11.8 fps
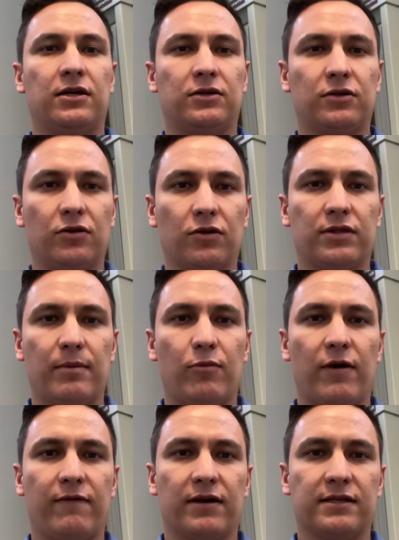no te
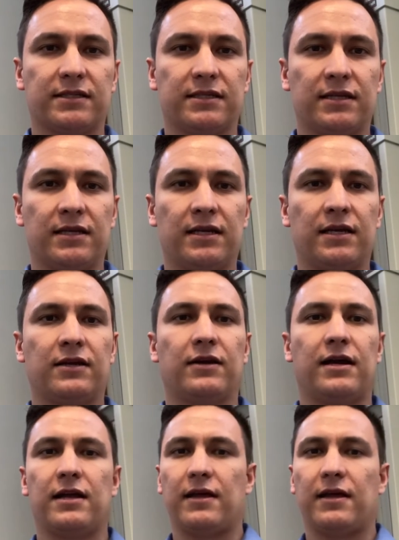muevas, right?